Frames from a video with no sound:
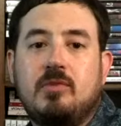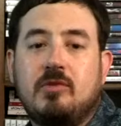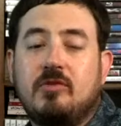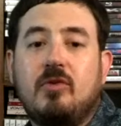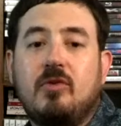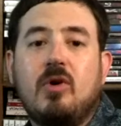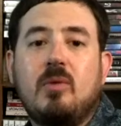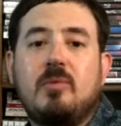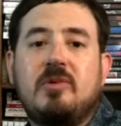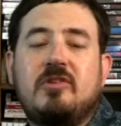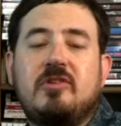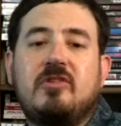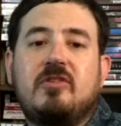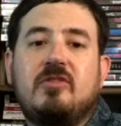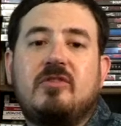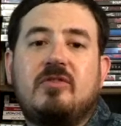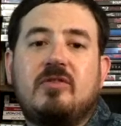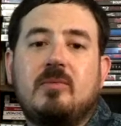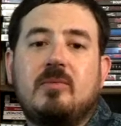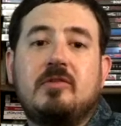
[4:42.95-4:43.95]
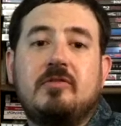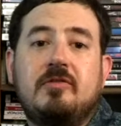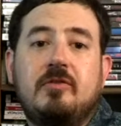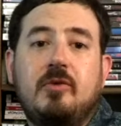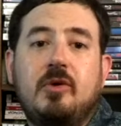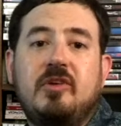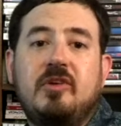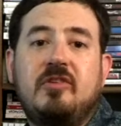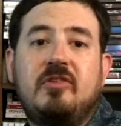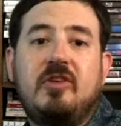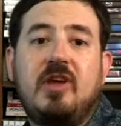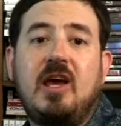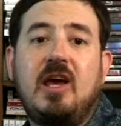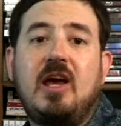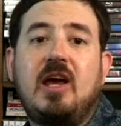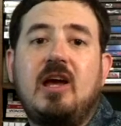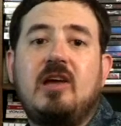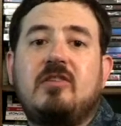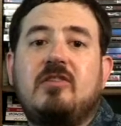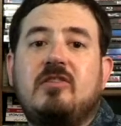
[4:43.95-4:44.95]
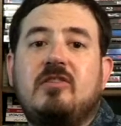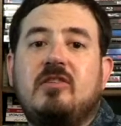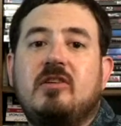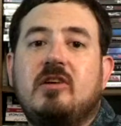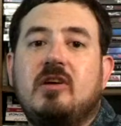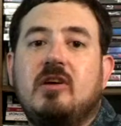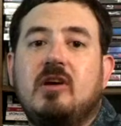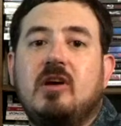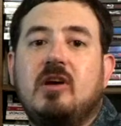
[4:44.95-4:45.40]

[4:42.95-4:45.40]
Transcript: performances from the voice cast,